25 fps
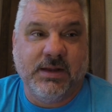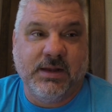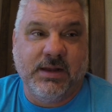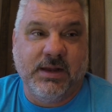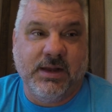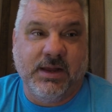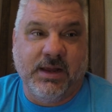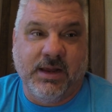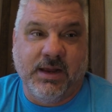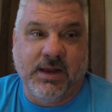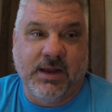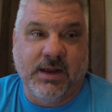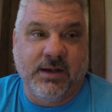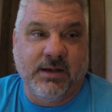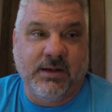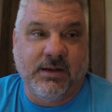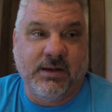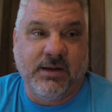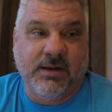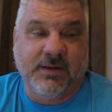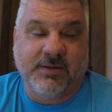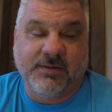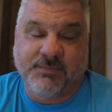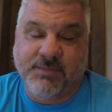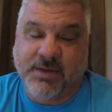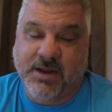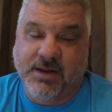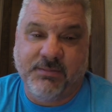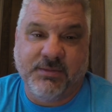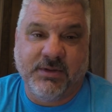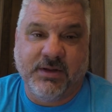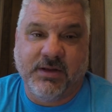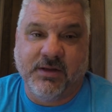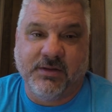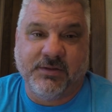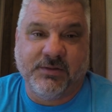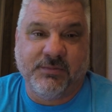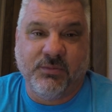And it's mainly
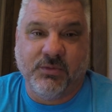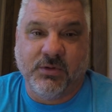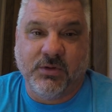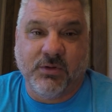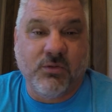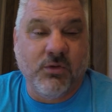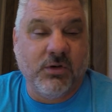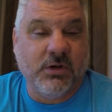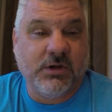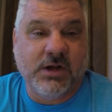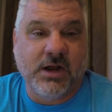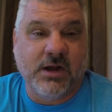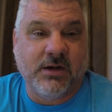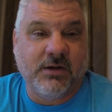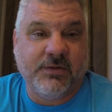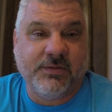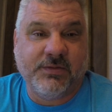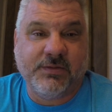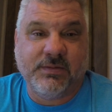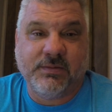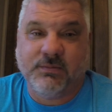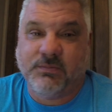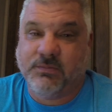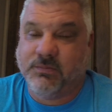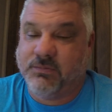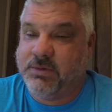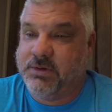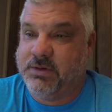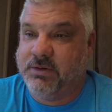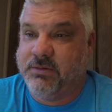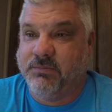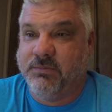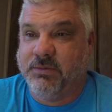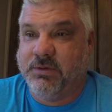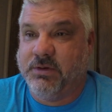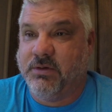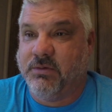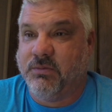because we're cord cutters. We
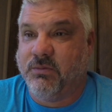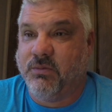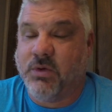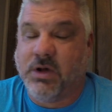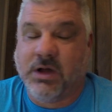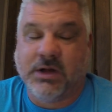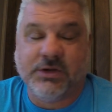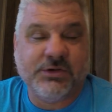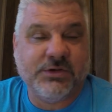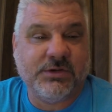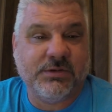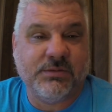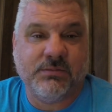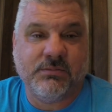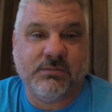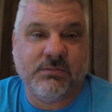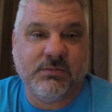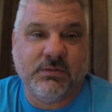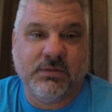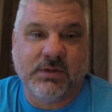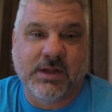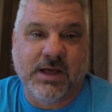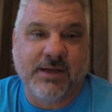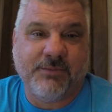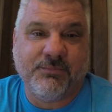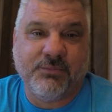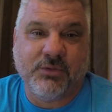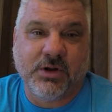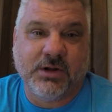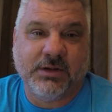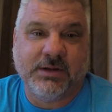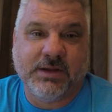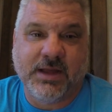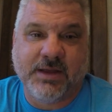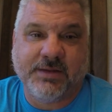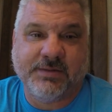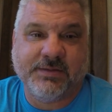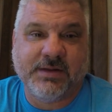don't watch live
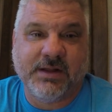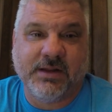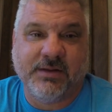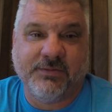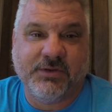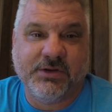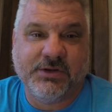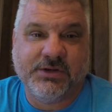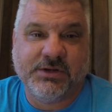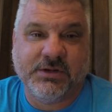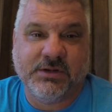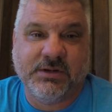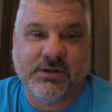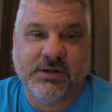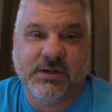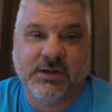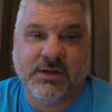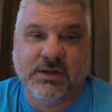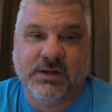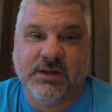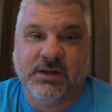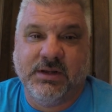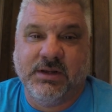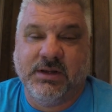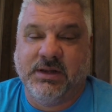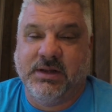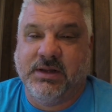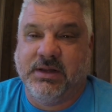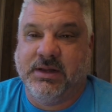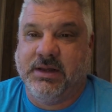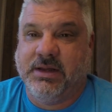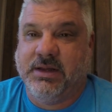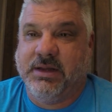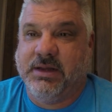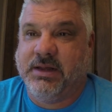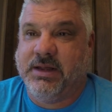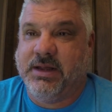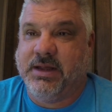broadcast television,
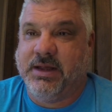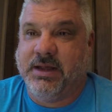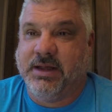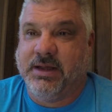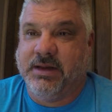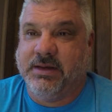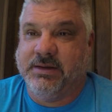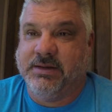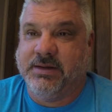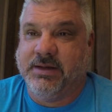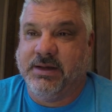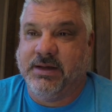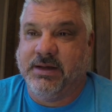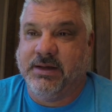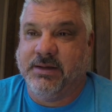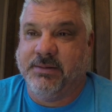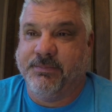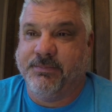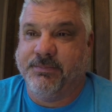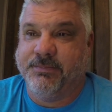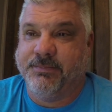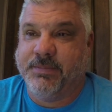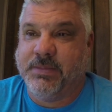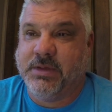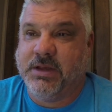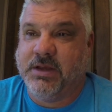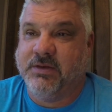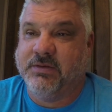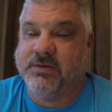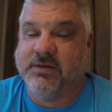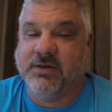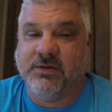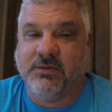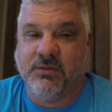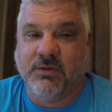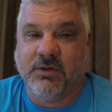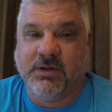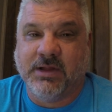and used
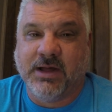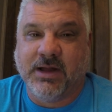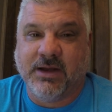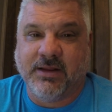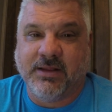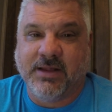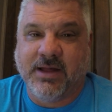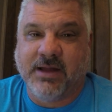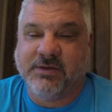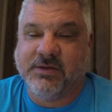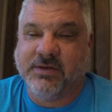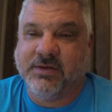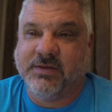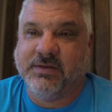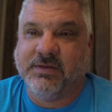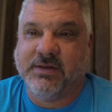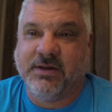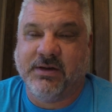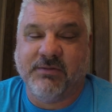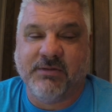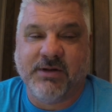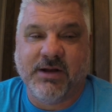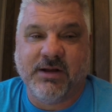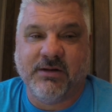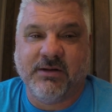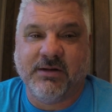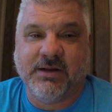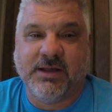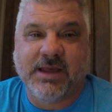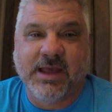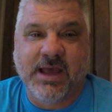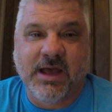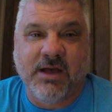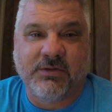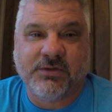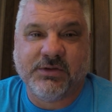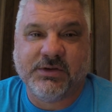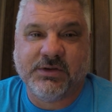to do a lot of that just sitting around on a
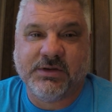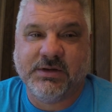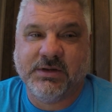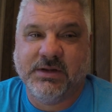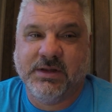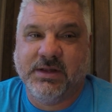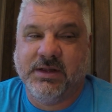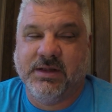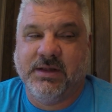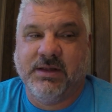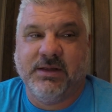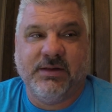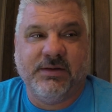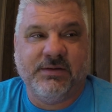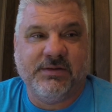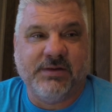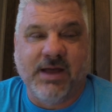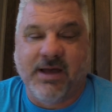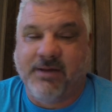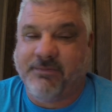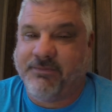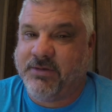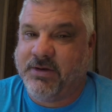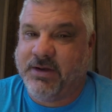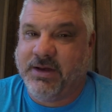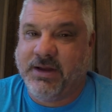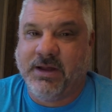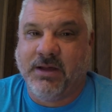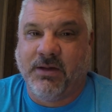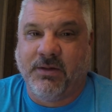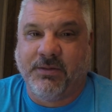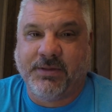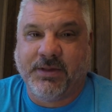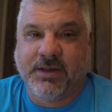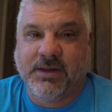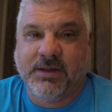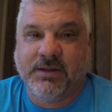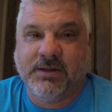couch. Not very
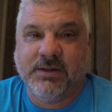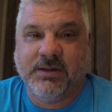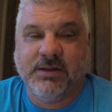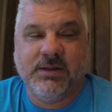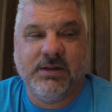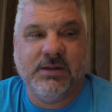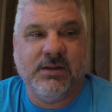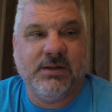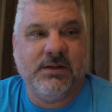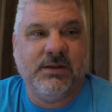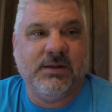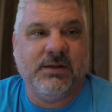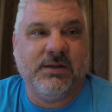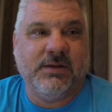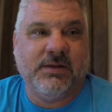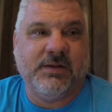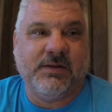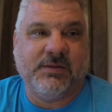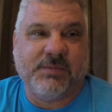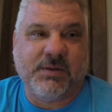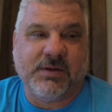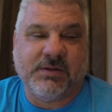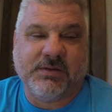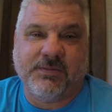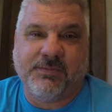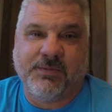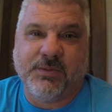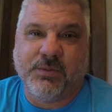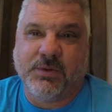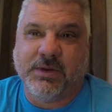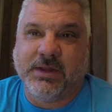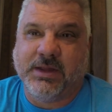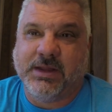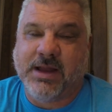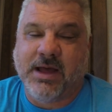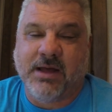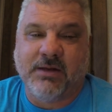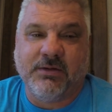healthy, especially if you
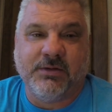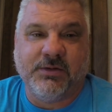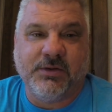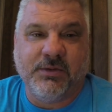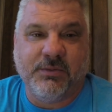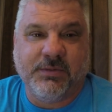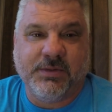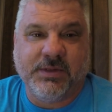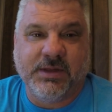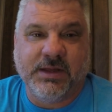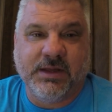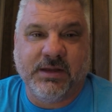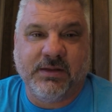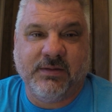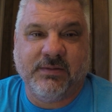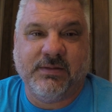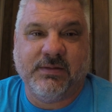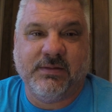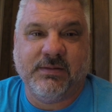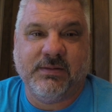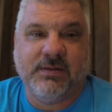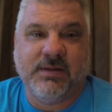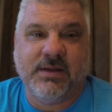want to get out and do things.